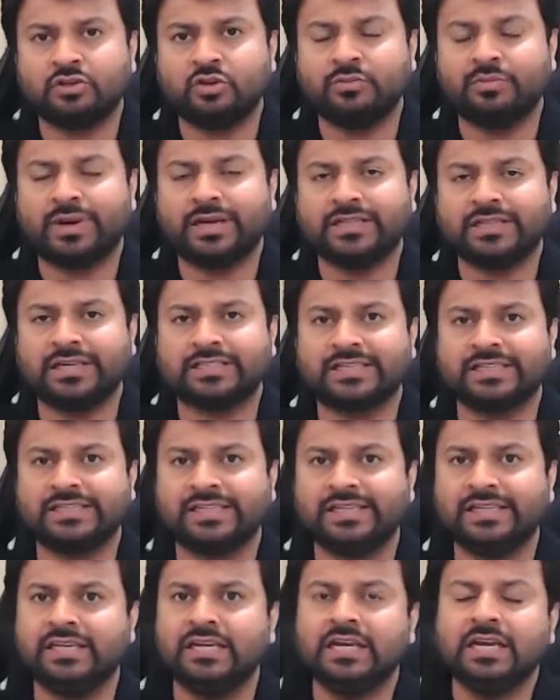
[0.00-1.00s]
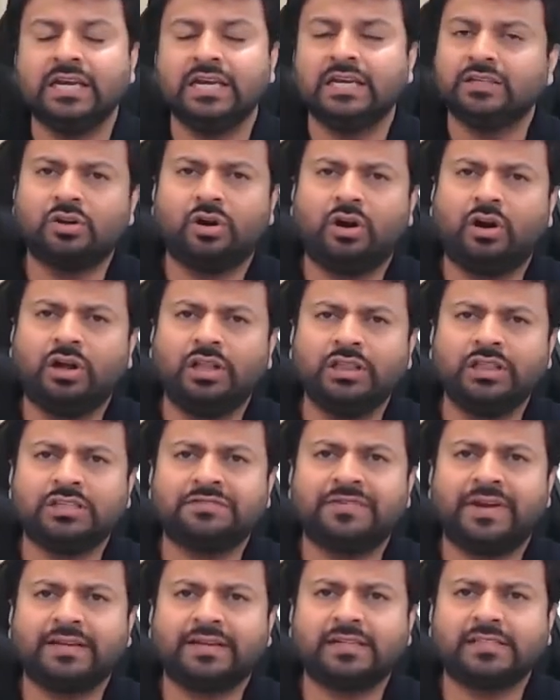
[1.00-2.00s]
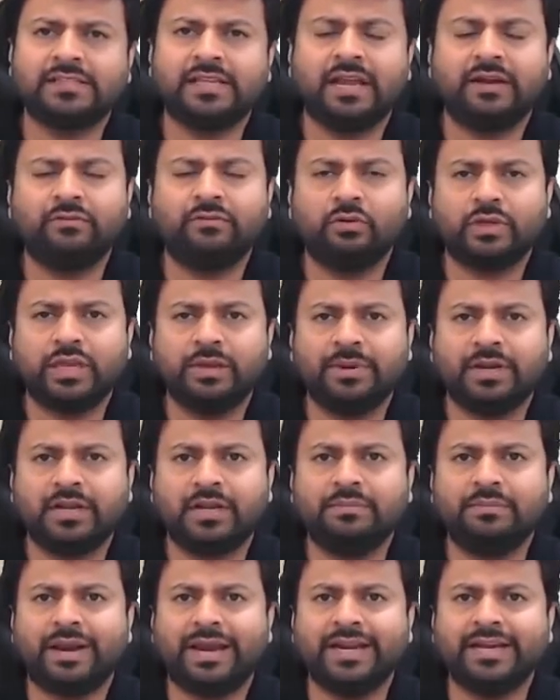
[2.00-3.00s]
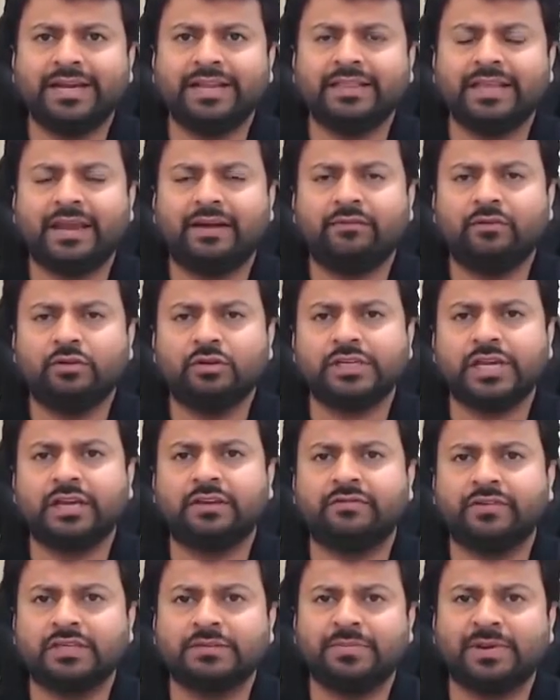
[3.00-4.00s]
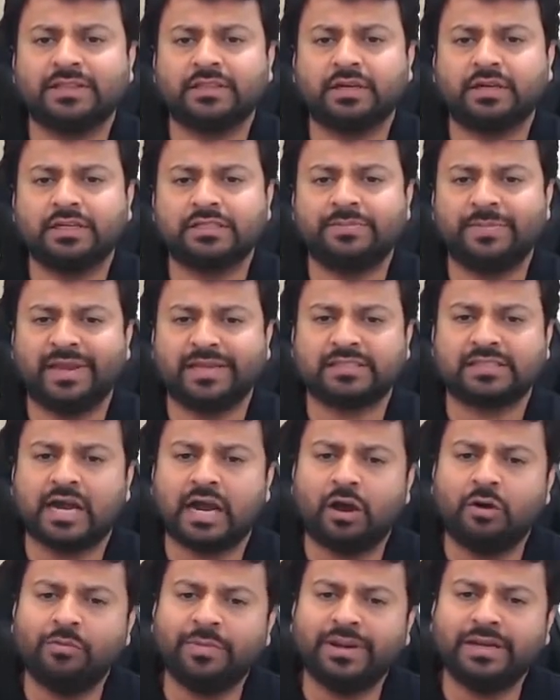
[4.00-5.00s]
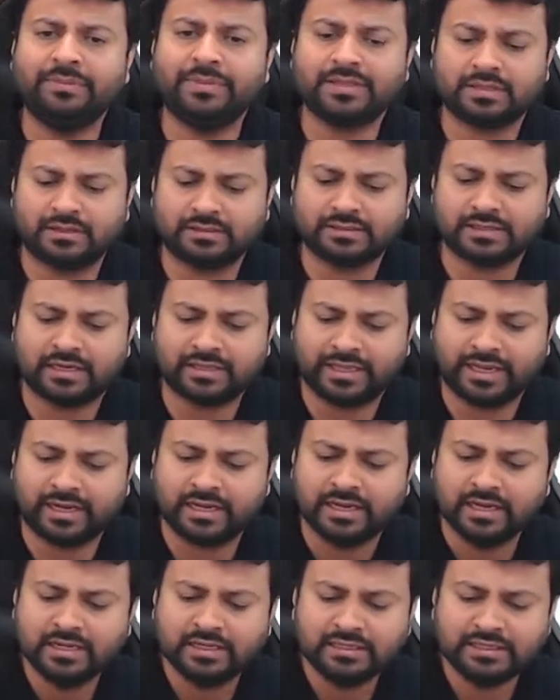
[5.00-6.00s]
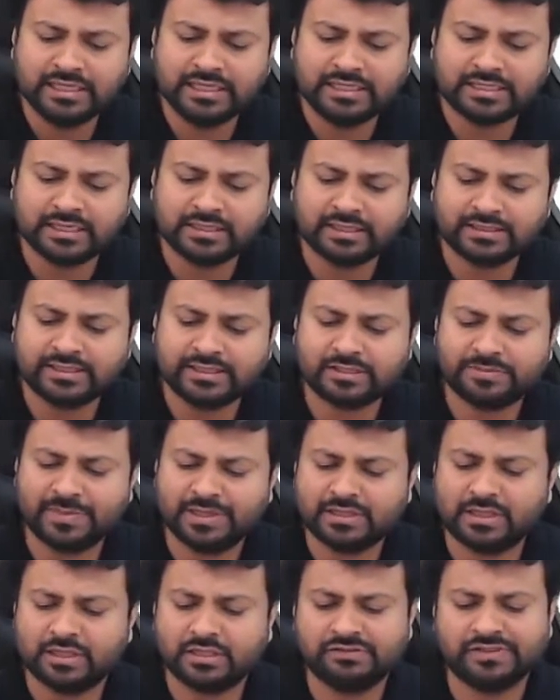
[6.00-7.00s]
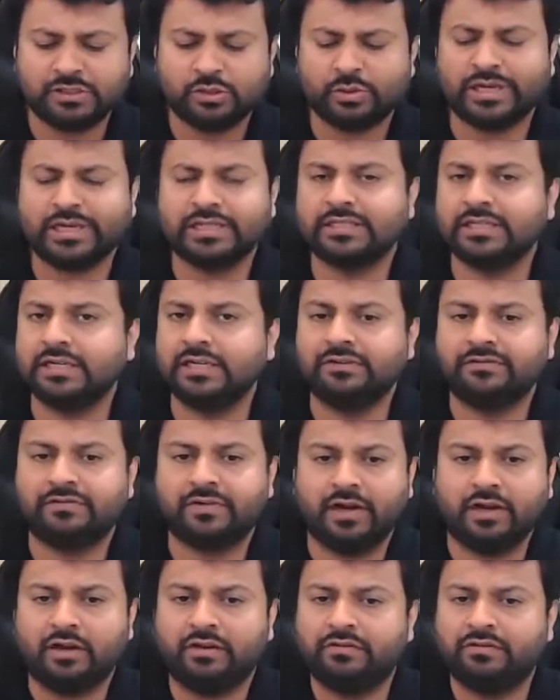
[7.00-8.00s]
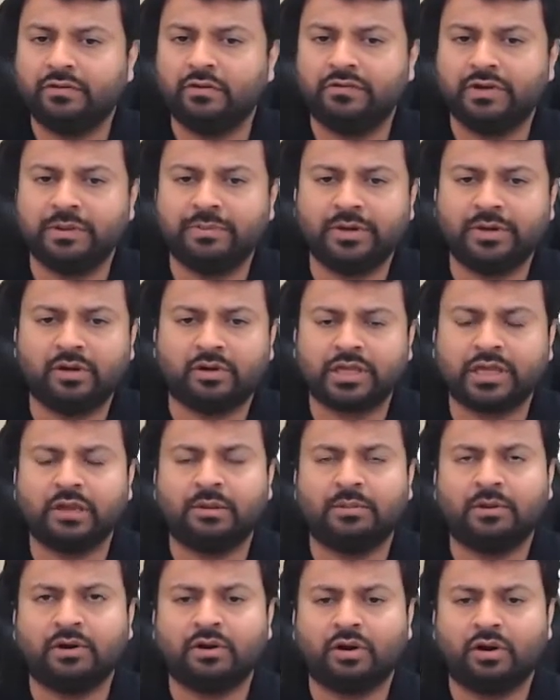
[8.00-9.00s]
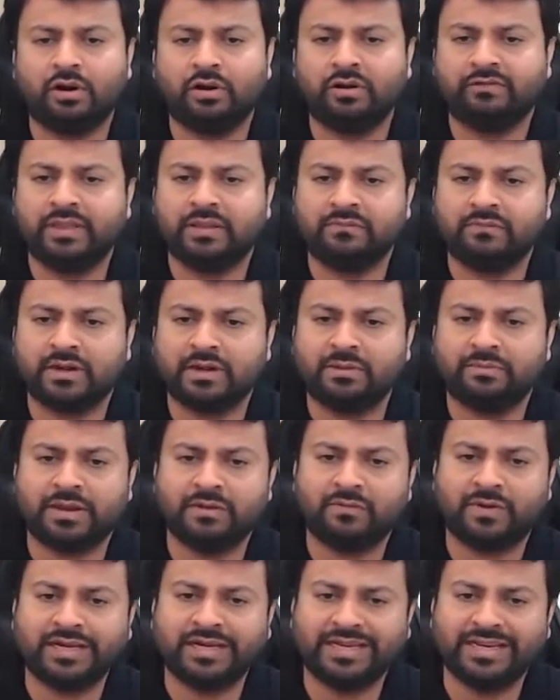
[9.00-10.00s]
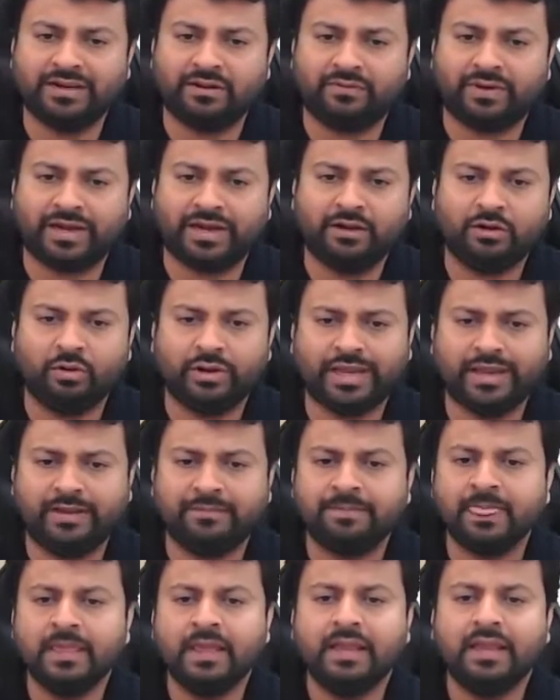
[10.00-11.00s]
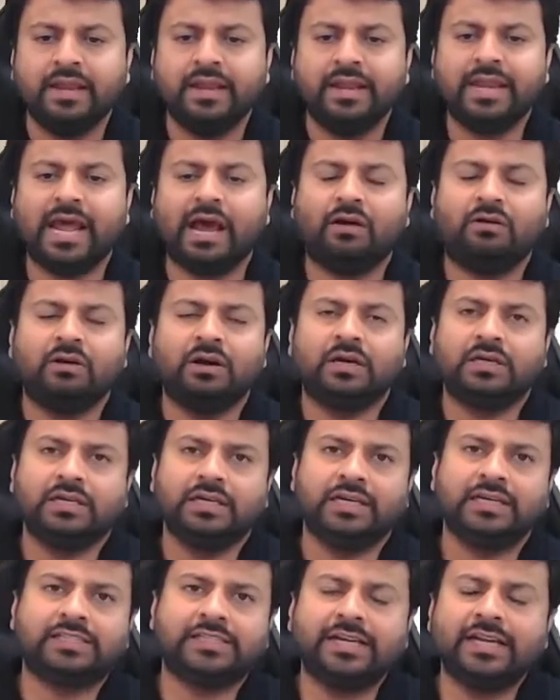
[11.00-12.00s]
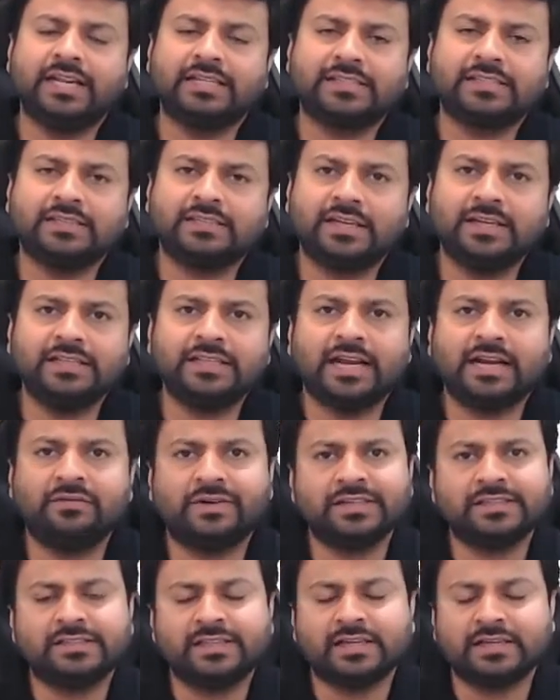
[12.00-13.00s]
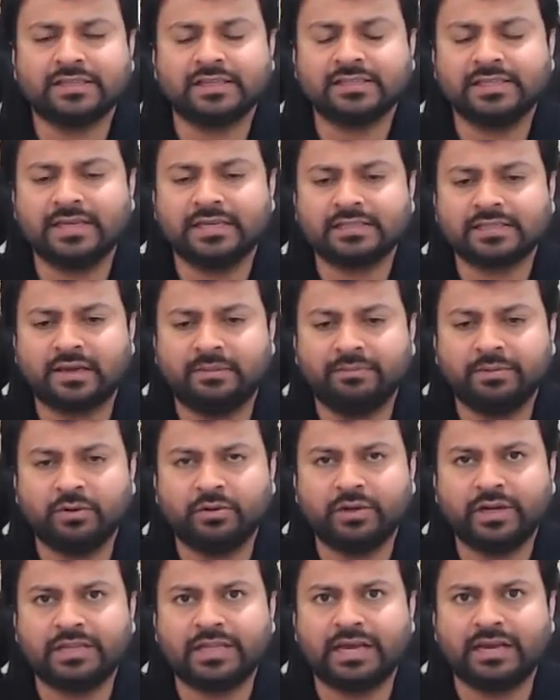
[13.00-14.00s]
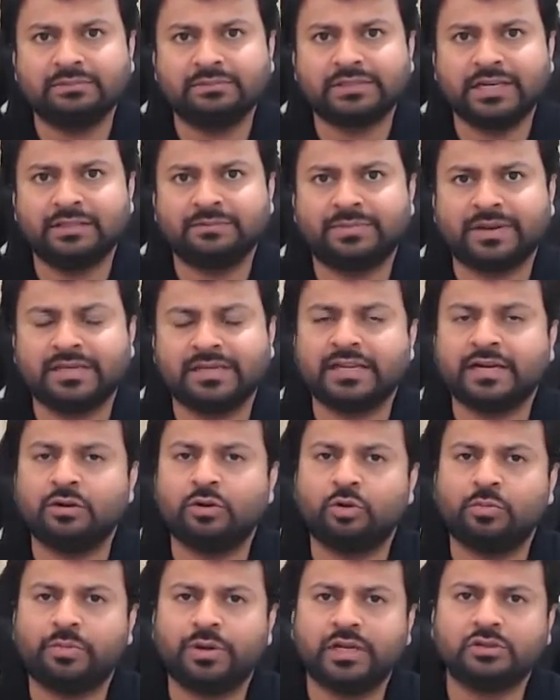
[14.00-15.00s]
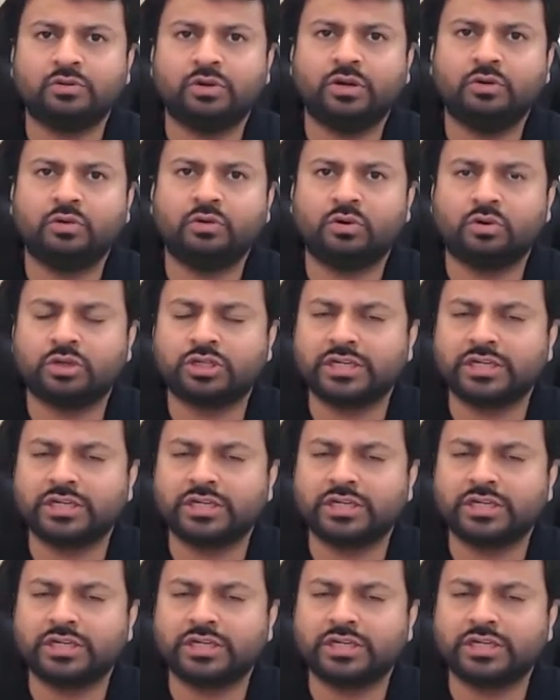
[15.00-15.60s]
by the assessee. So all these factors they have to keep it in mind and they have to check which method is best. How many methods are there? These are the 6 methods which you can see in front of you. We'll be talking about all of them one by one in a while. Okay. Now, is it necessary that once the assessee has computed the arm's length price that nobody is going to question